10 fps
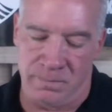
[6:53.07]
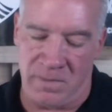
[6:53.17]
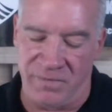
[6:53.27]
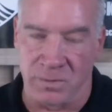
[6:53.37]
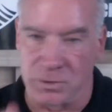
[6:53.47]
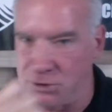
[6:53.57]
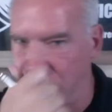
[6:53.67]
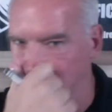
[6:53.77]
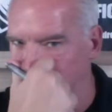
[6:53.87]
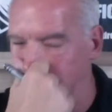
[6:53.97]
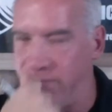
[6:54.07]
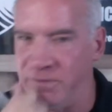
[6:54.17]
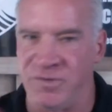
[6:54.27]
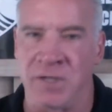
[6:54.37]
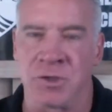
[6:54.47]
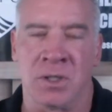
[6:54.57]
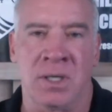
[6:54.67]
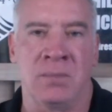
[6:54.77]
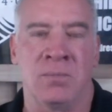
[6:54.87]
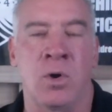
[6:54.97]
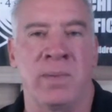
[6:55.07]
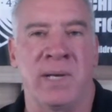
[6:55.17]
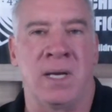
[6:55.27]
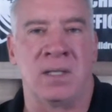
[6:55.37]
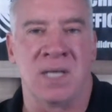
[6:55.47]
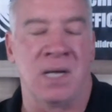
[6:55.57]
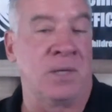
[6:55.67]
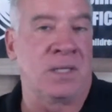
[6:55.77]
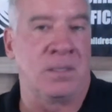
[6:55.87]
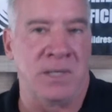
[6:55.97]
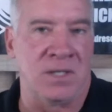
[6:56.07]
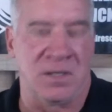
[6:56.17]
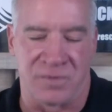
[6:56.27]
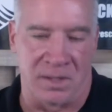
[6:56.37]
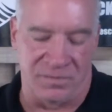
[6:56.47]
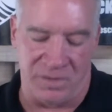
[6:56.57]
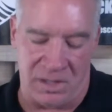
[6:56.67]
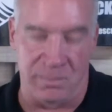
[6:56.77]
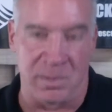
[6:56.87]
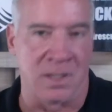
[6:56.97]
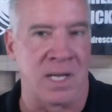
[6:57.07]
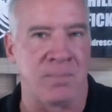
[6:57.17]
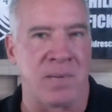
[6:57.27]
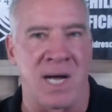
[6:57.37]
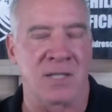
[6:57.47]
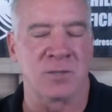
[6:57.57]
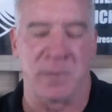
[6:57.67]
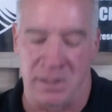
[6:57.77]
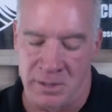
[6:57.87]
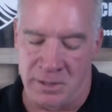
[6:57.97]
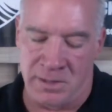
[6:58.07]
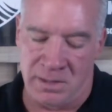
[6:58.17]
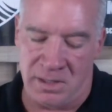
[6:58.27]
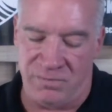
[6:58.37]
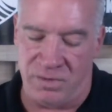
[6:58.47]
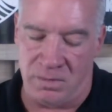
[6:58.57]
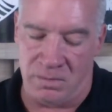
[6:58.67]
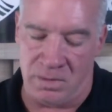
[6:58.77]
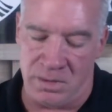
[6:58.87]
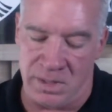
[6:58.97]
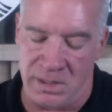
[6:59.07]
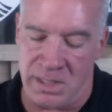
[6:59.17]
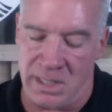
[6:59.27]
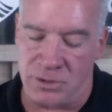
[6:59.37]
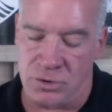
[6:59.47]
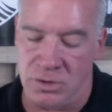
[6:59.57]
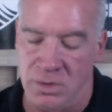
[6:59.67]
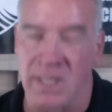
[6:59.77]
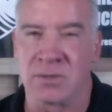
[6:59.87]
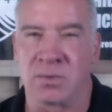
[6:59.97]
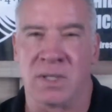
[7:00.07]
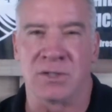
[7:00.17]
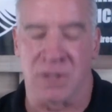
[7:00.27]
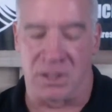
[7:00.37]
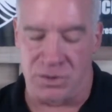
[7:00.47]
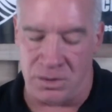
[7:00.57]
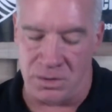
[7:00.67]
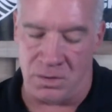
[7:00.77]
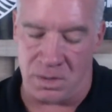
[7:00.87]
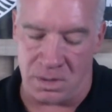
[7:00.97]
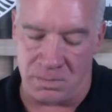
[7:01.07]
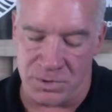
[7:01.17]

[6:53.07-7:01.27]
If it was just fiction, morbid entertainment, that'd be different if you keep it in that box. But if you think that it's true, that's where it starts to do harm.